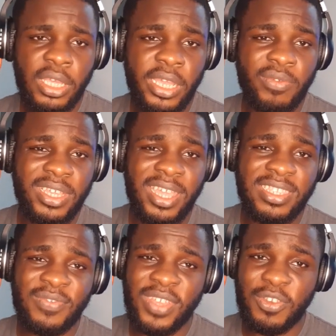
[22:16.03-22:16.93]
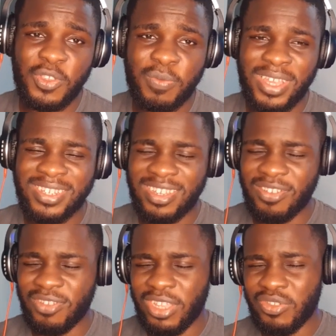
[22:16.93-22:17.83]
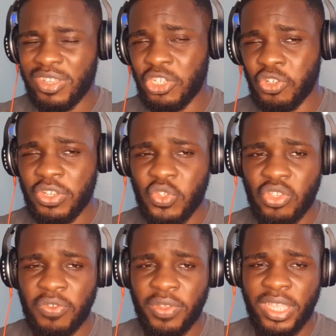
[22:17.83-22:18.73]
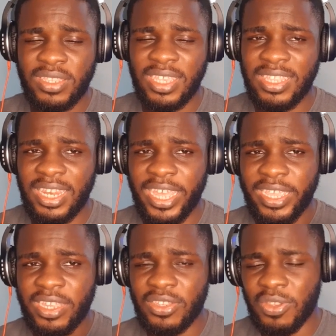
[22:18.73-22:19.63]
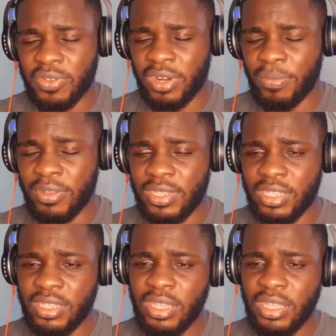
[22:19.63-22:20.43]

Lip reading: Anyway, guys, if you are new to my channel and you enjoy this one, don't forget to hit the like, hit the subscribe button.